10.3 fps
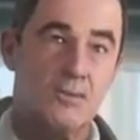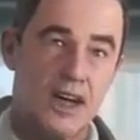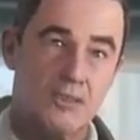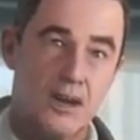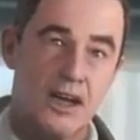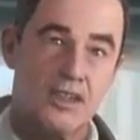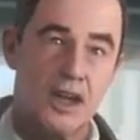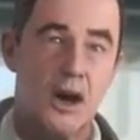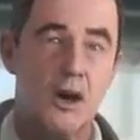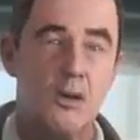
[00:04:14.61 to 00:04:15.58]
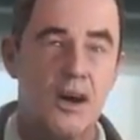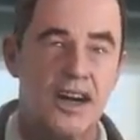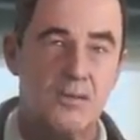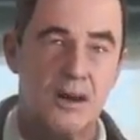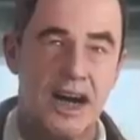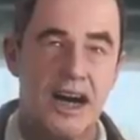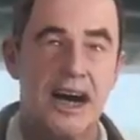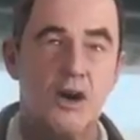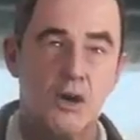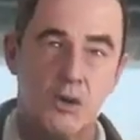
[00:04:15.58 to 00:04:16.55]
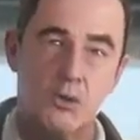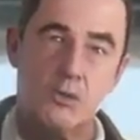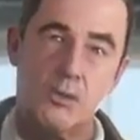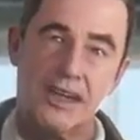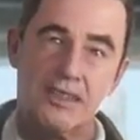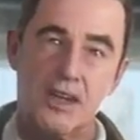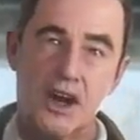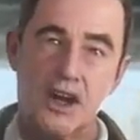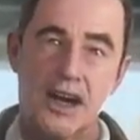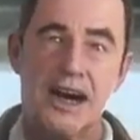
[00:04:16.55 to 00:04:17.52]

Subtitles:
The best part? We're going to be here all week long.